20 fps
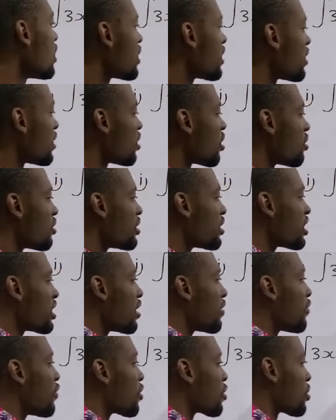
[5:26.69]
This is the
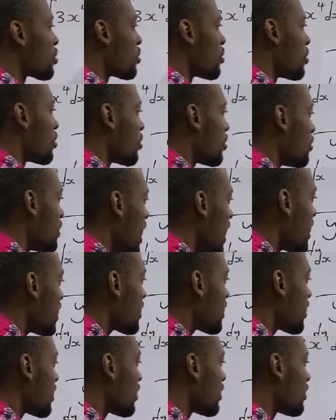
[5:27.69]
original function,
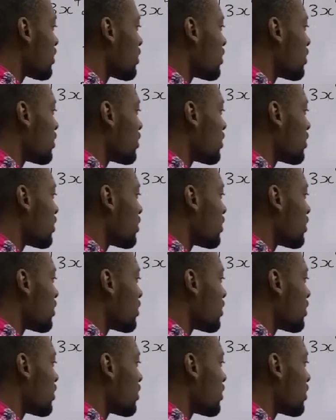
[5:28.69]
right?